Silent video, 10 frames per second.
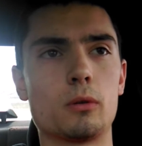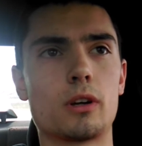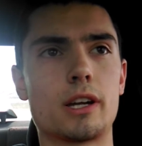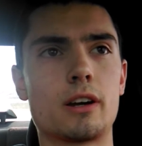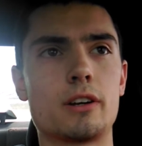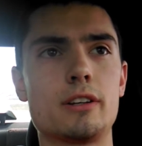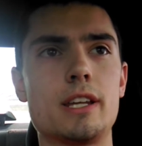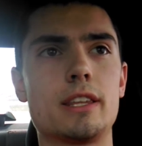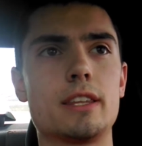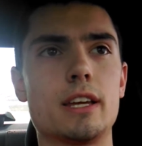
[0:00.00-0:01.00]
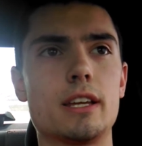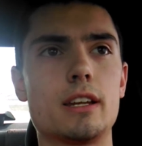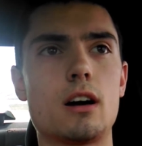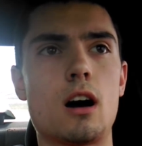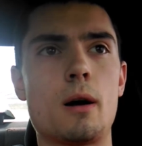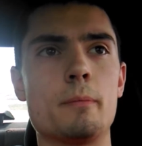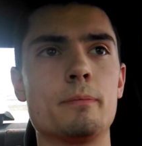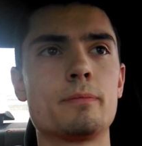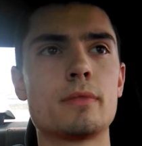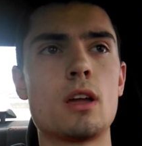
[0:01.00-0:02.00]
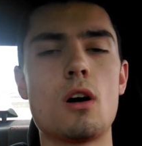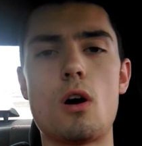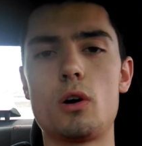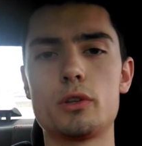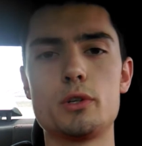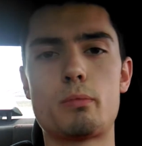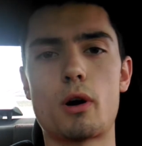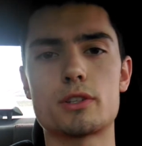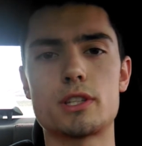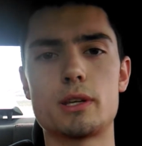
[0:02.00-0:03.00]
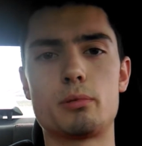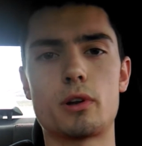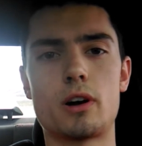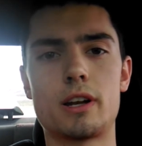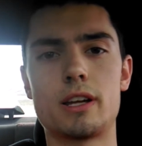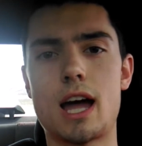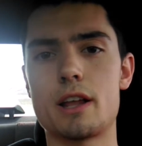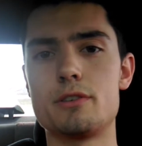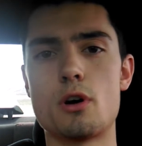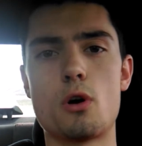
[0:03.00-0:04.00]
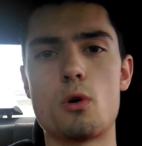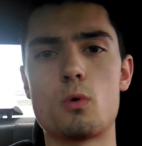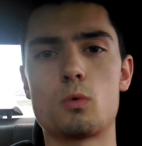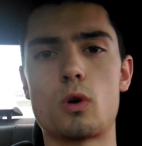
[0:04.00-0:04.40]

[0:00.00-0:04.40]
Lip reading: were looking underneath it. All the new parts that they put on it had no